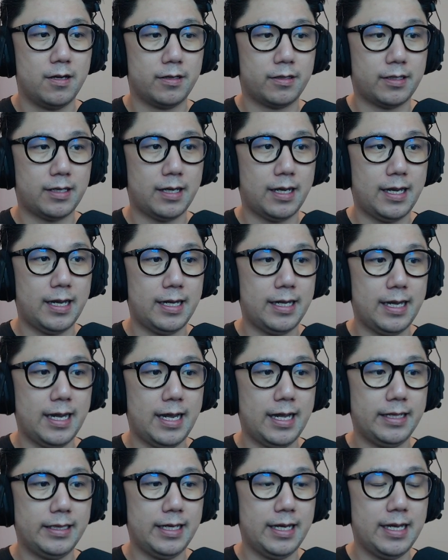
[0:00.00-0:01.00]
Okay,
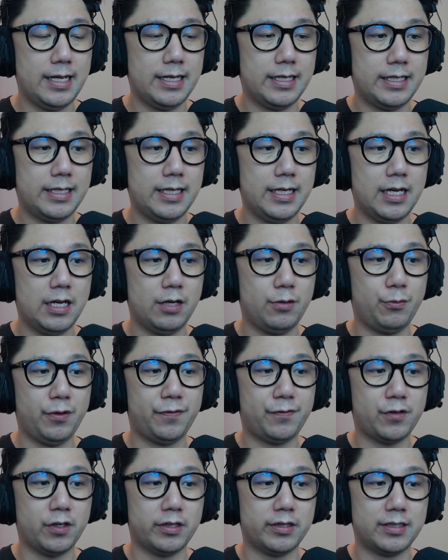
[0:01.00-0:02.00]
and then here we've
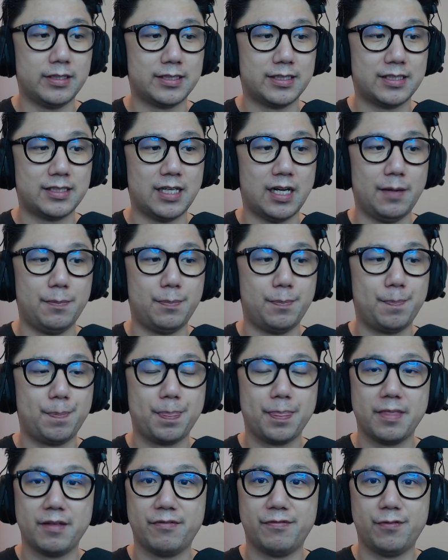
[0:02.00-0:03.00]
got the stub
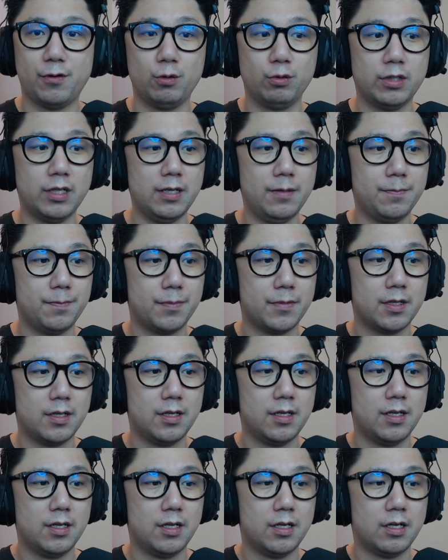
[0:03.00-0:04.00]
folder.
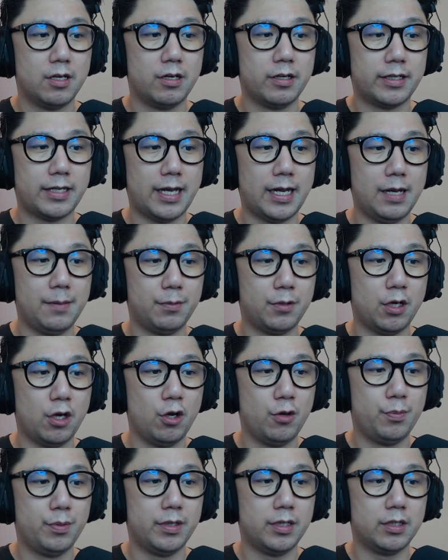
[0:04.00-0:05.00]
Okay, I'm going to
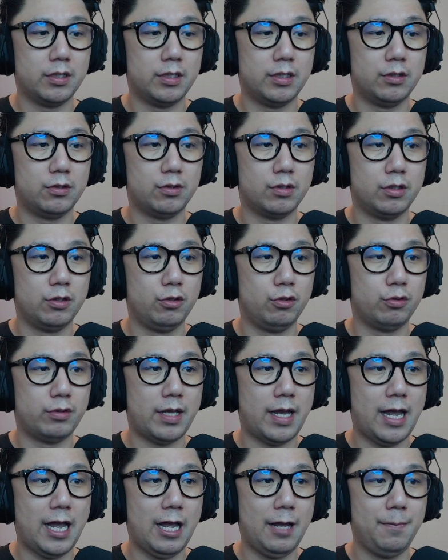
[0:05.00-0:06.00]
open it into a new
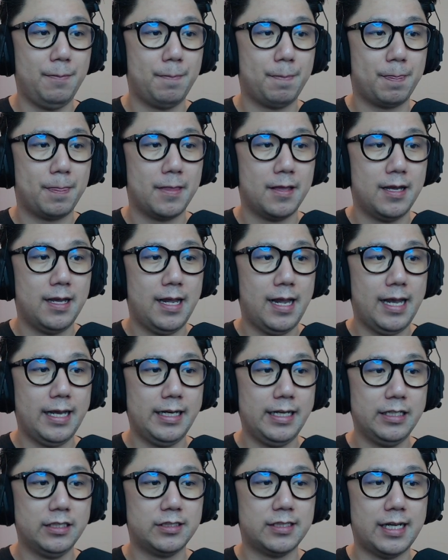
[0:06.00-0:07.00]
tab. And
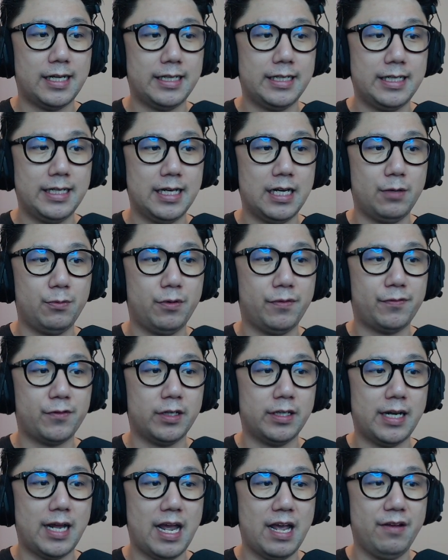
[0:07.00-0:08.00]
inside here, we've got
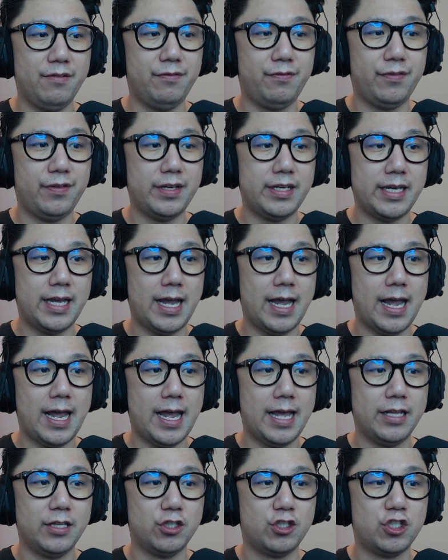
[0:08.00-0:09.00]
an N V
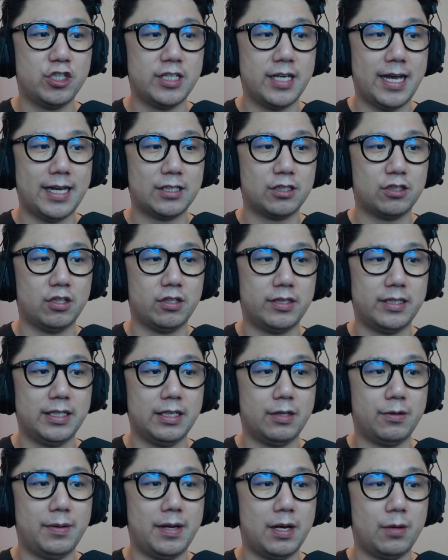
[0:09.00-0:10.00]
N G X dot D
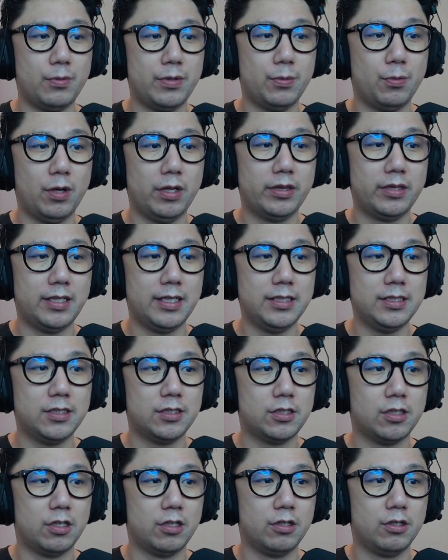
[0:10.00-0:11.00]
L. We want this,
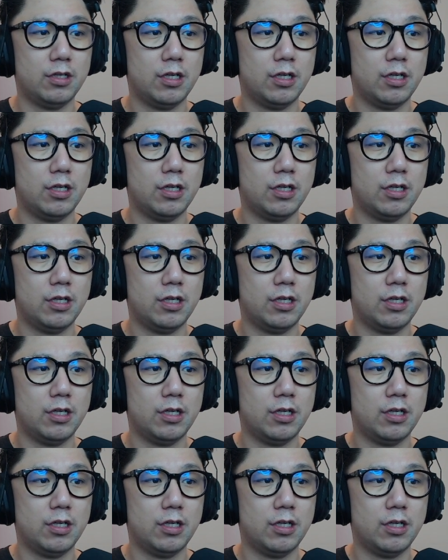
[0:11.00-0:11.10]
so